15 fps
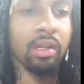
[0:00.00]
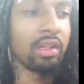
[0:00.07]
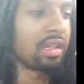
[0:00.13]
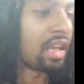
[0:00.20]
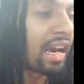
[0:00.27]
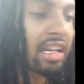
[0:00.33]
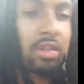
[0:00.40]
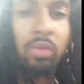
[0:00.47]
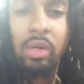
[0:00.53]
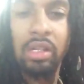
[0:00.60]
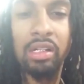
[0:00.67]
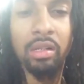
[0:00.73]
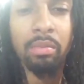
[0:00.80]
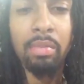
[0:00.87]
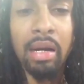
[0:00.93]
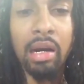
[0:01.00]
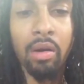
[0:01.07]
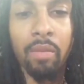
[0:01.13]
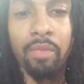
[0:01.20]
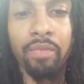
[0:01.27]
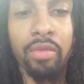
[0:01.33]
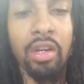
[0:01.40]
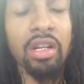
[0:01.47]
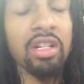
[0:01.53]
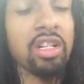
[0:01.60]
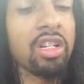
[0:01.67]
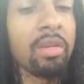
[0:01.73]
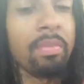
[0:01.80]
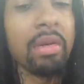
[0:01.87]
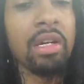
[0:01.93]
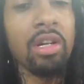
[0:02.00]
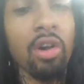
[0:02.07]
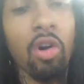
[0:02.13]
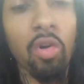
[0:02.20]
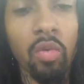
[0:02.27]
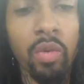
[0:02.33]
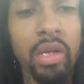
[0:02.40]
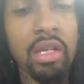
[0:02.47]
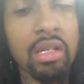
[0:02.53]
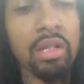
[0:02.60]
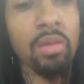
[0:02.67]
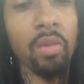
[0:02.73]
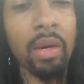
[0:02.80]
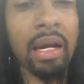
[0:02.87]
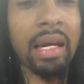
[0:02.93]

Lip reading: That's what it's about. There should be no reason why